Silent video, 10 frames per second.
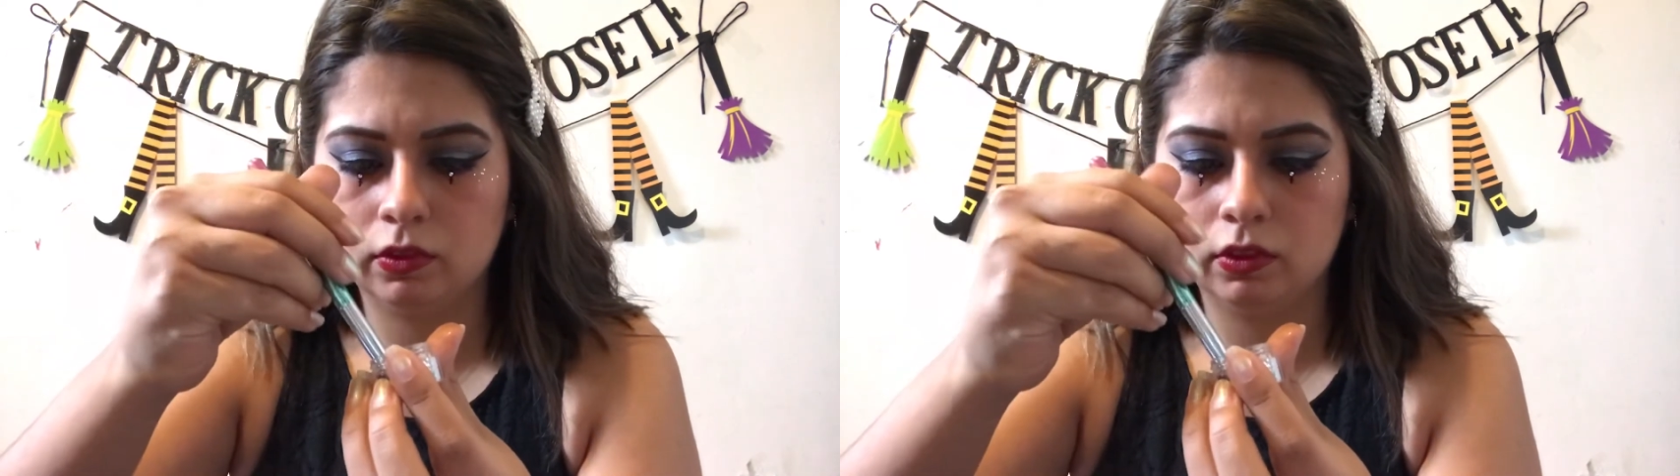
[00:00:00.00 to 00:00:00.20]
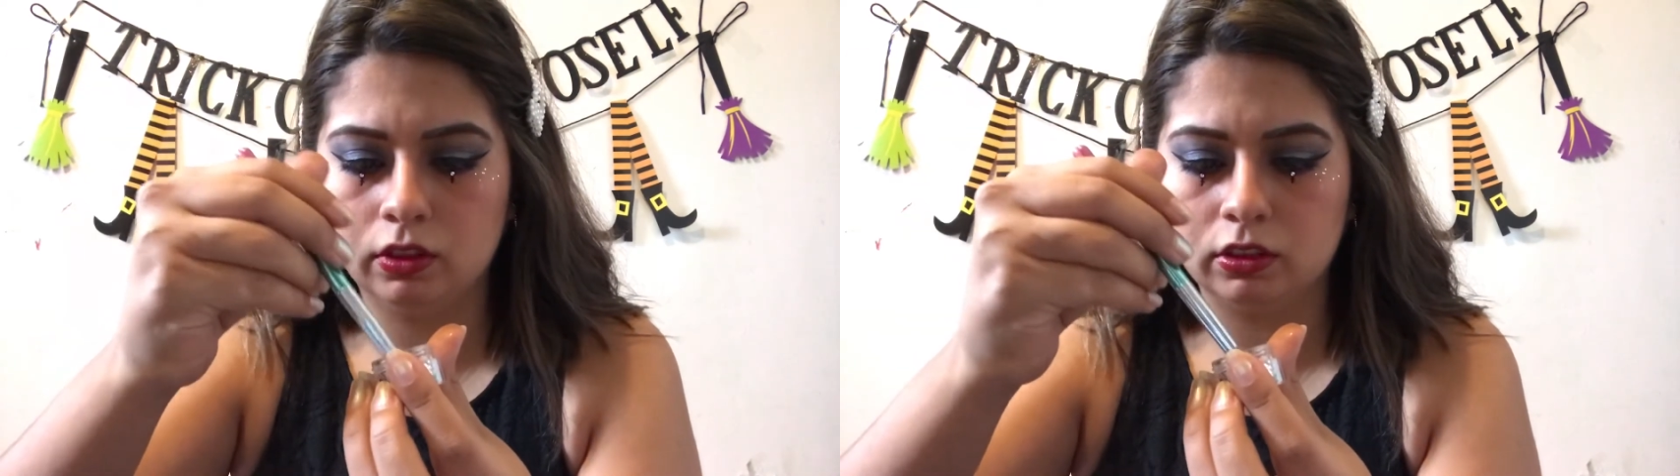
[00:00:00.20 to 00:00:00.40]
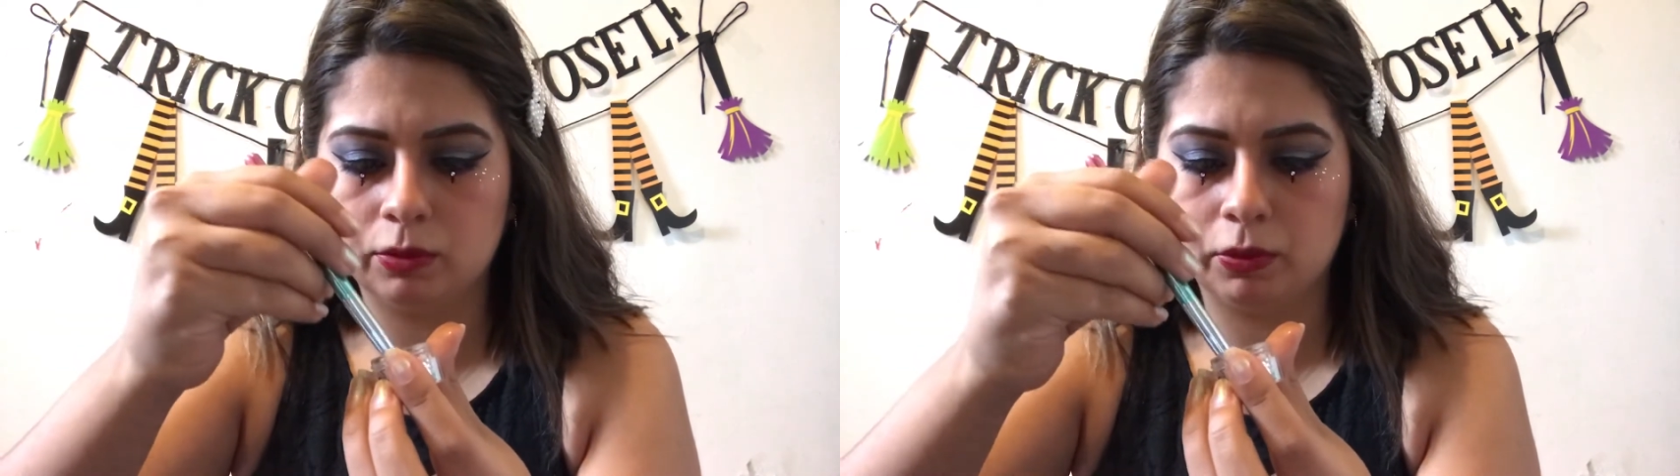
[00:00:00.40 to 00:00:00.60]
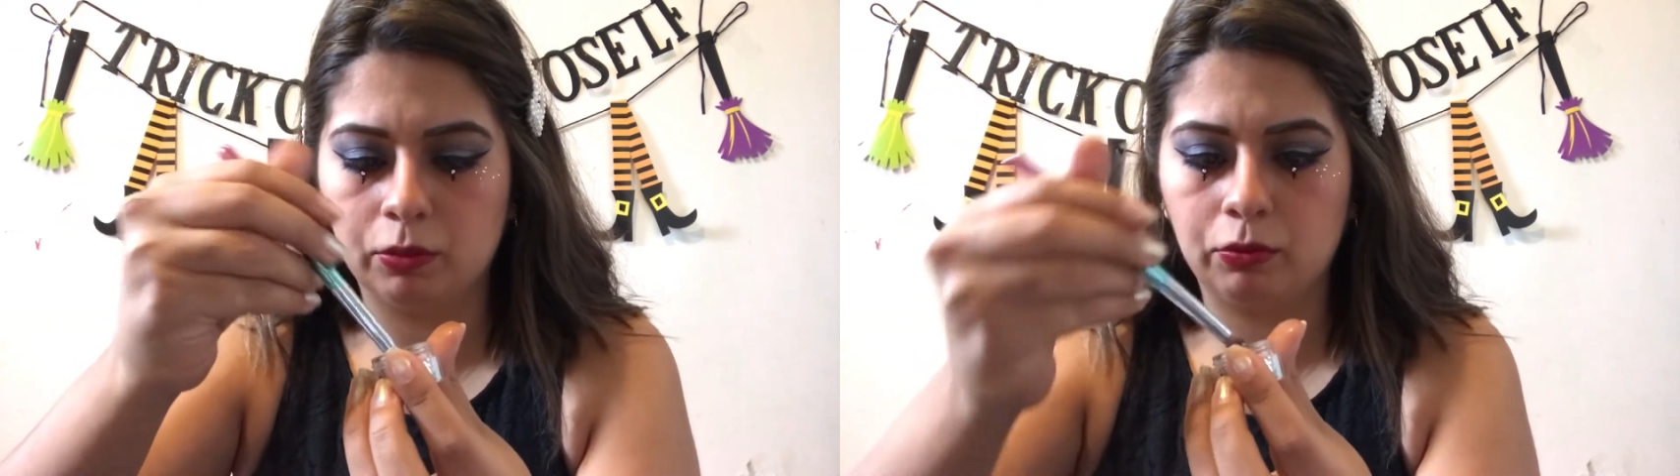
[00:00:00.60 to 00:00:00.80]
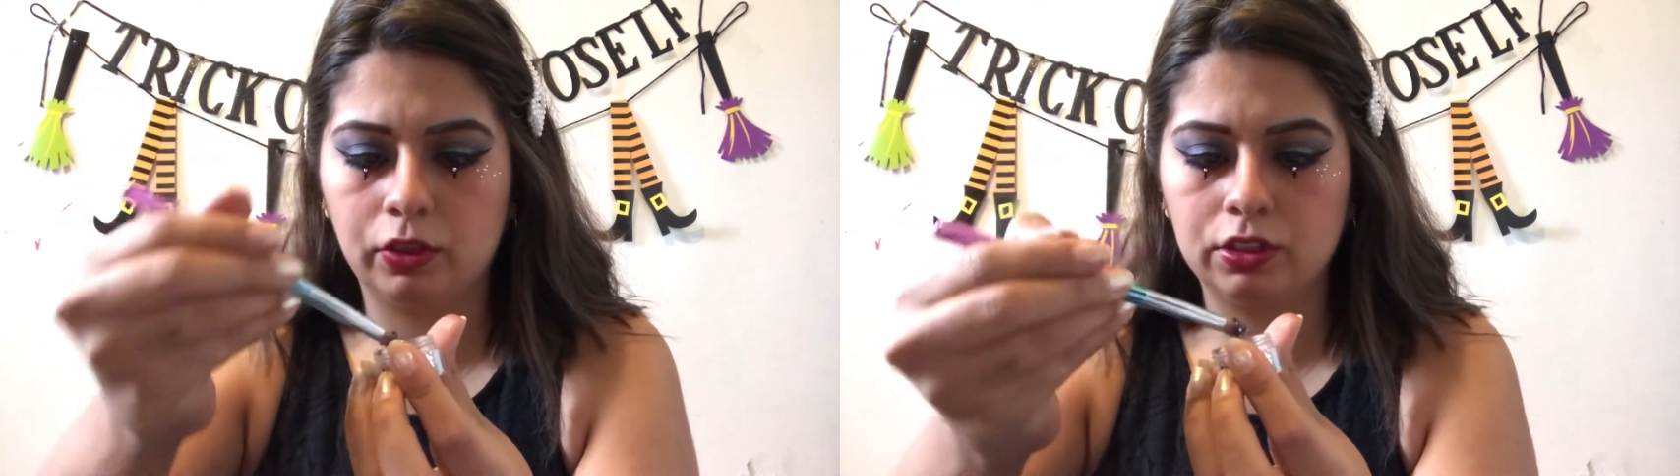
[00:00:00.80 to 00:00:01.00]
and dip our
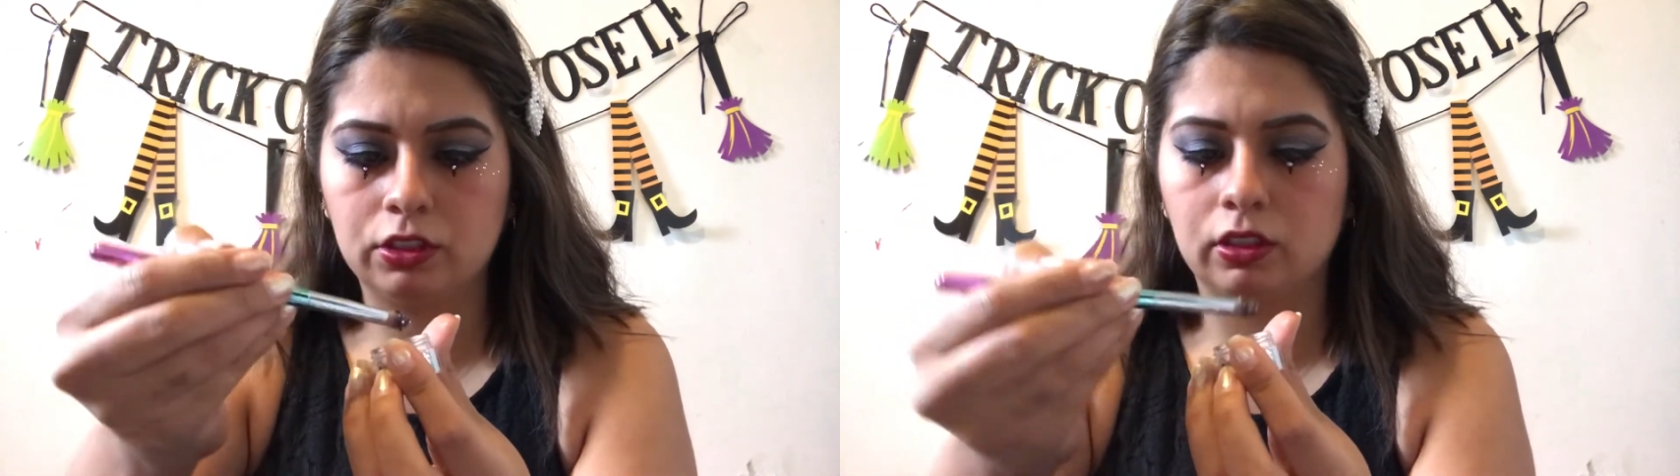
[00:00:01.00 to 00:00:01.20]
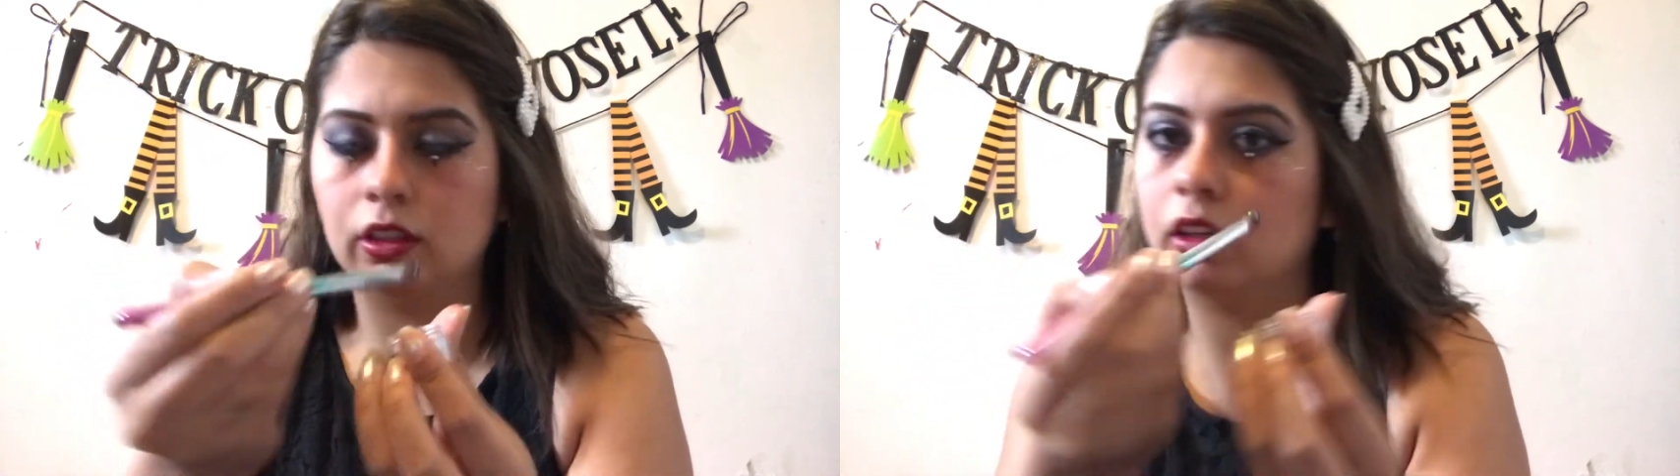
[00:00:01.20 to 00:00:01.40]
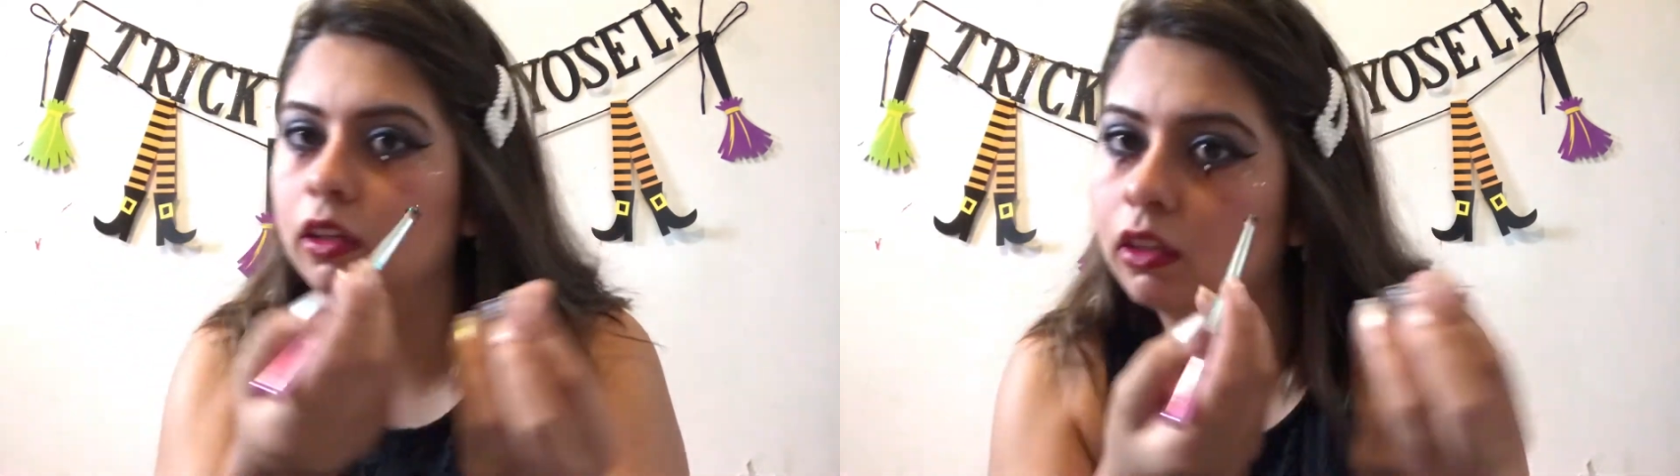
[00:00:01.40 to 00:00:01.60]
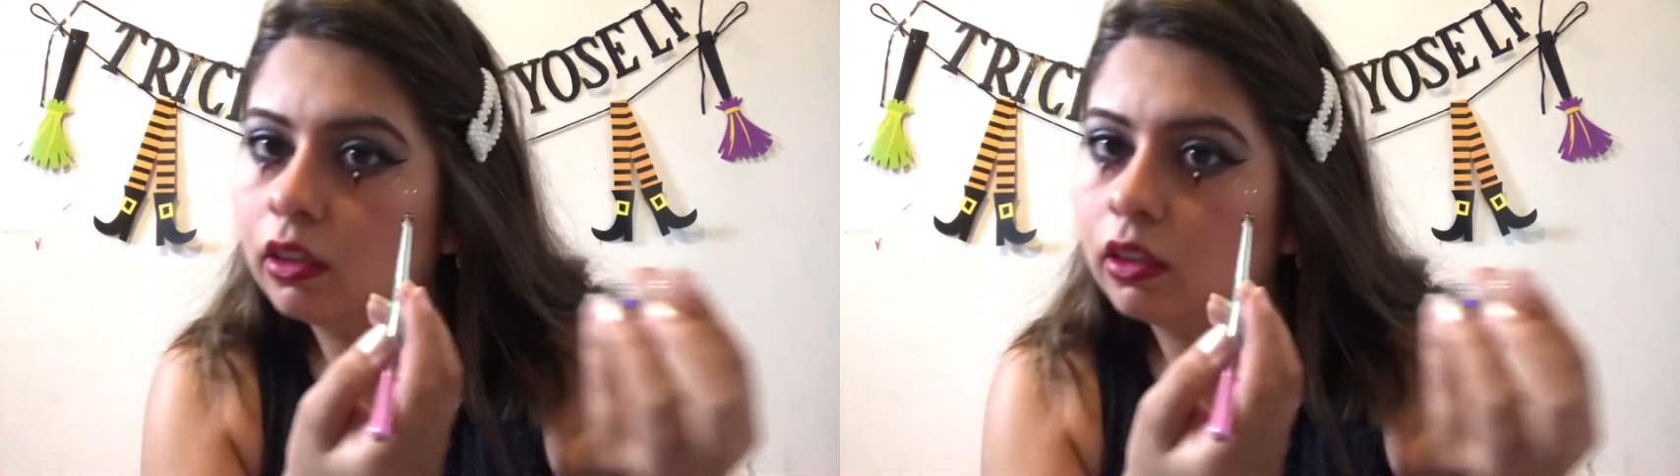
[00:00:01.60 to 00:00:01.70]
brush in it.